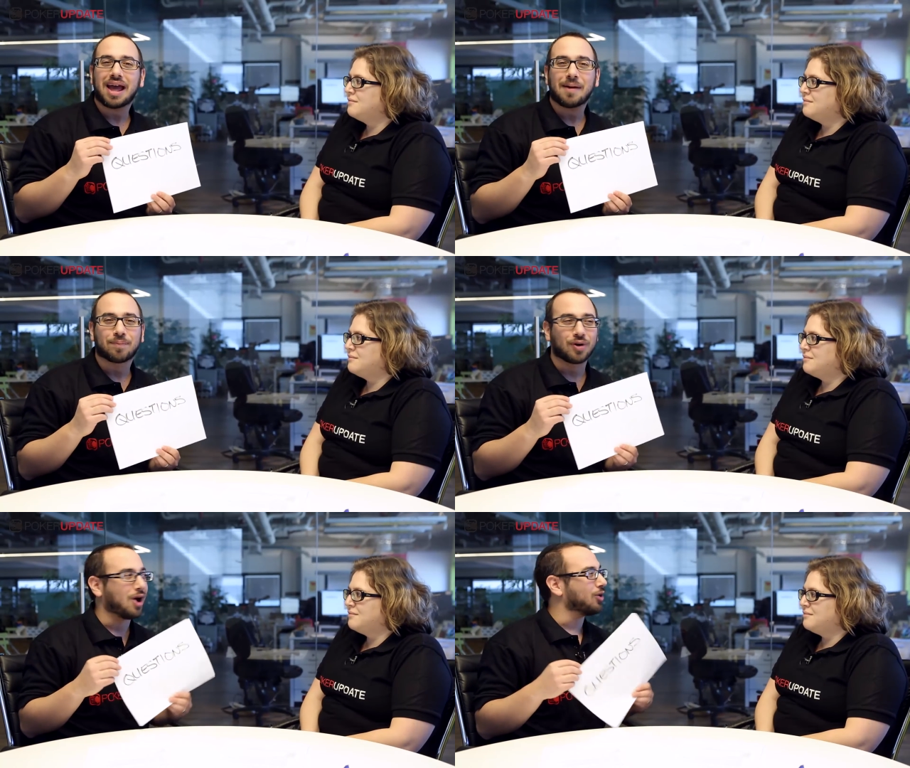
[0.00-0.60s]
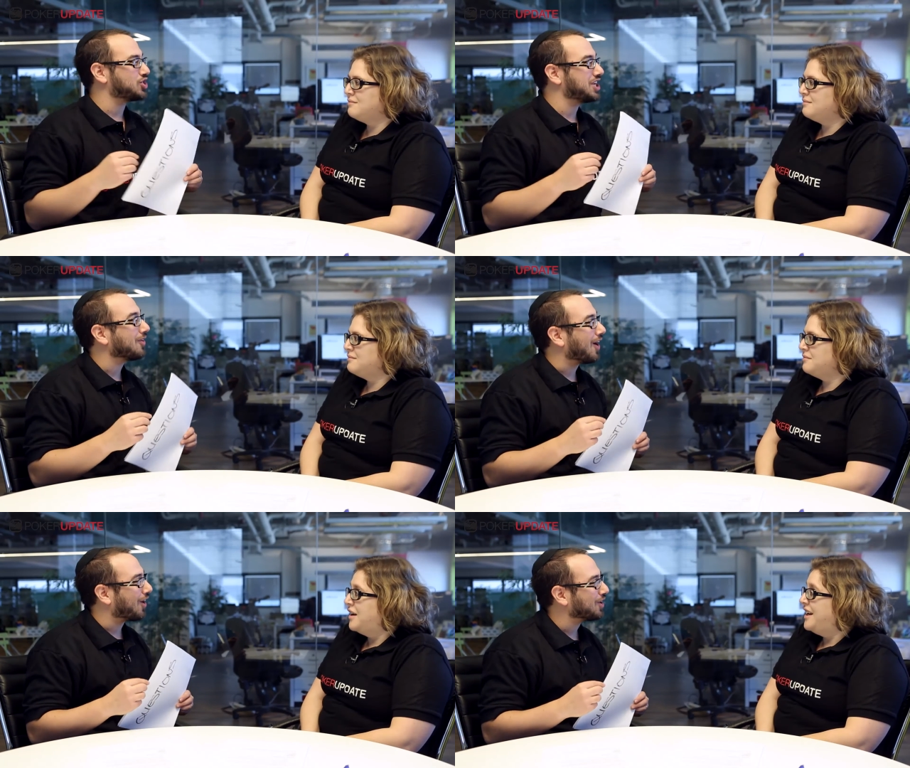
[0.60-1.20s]
Speaker 1: That Pro.
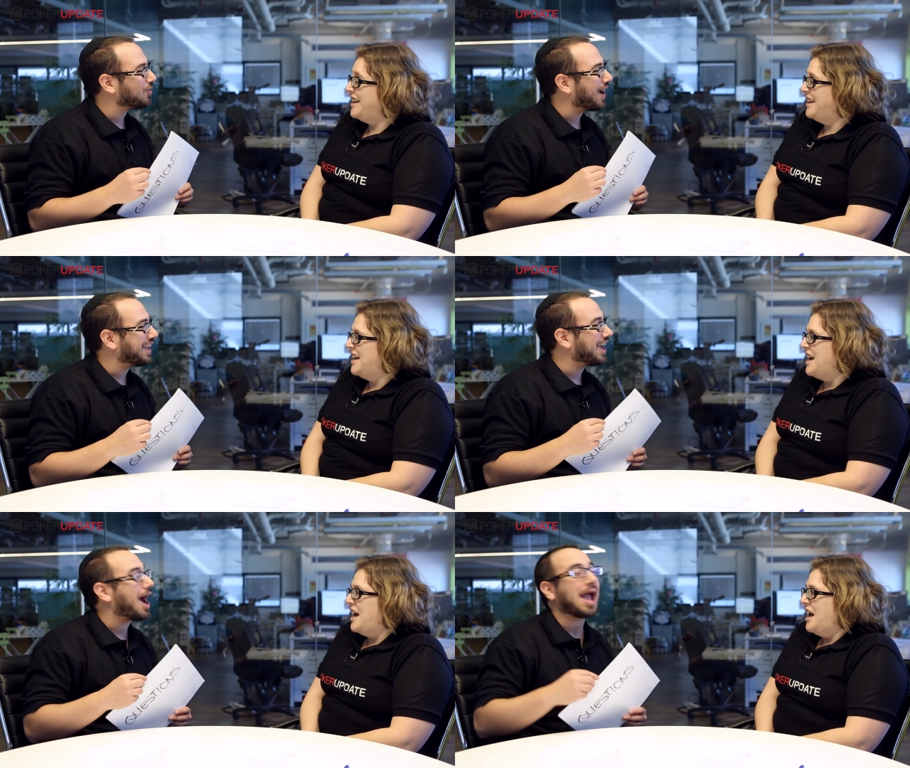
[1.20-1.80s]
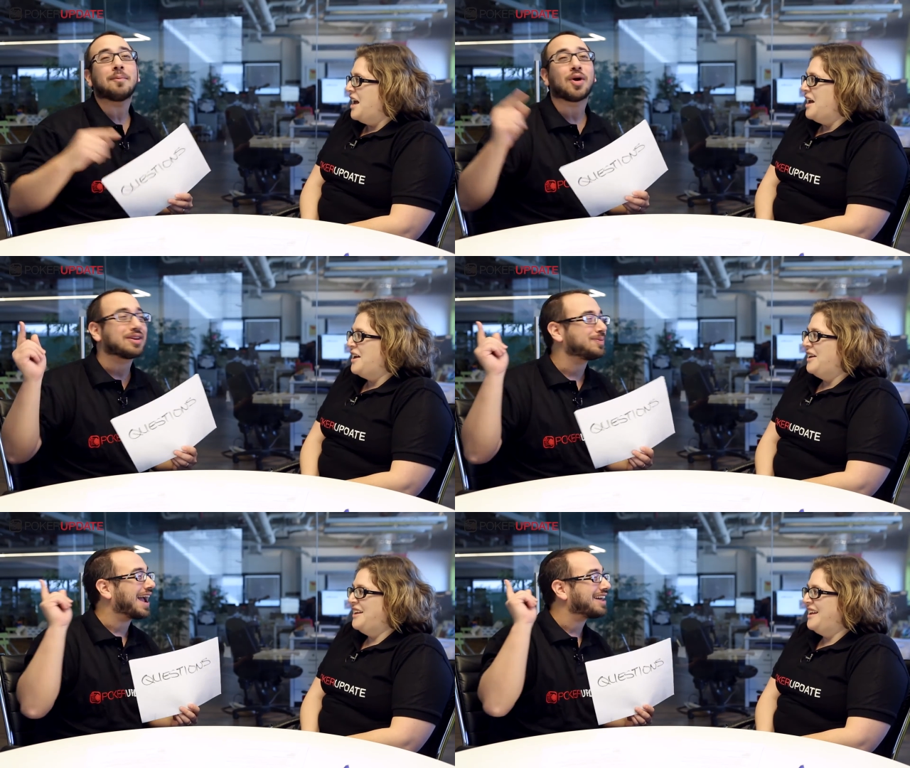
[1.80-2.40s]
Shira, are you ready? I'm
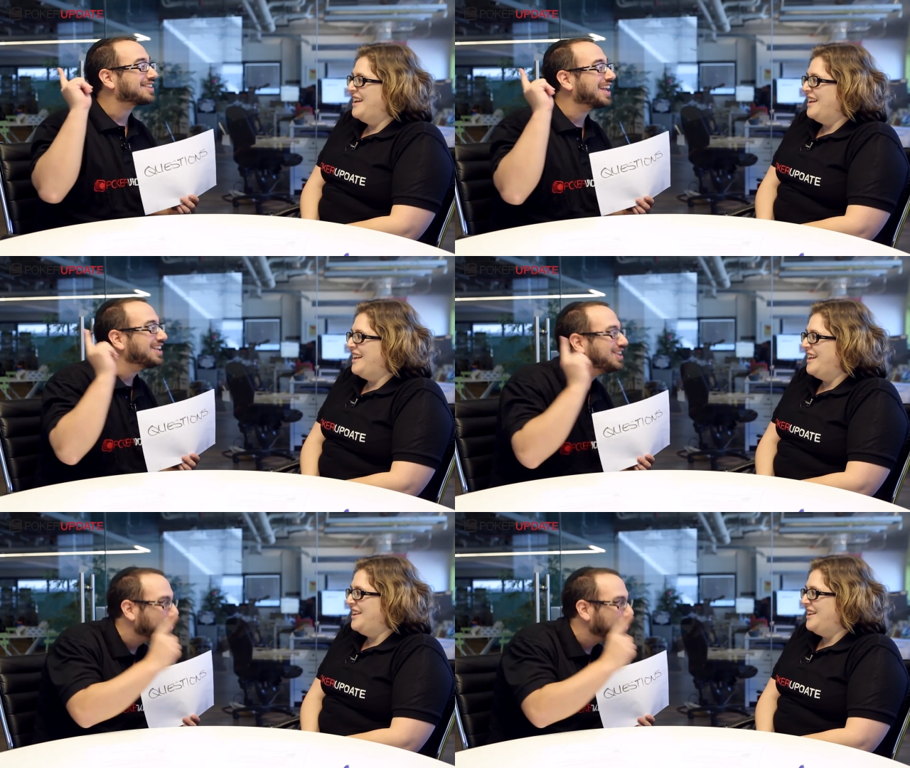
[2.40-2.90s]
going to be asking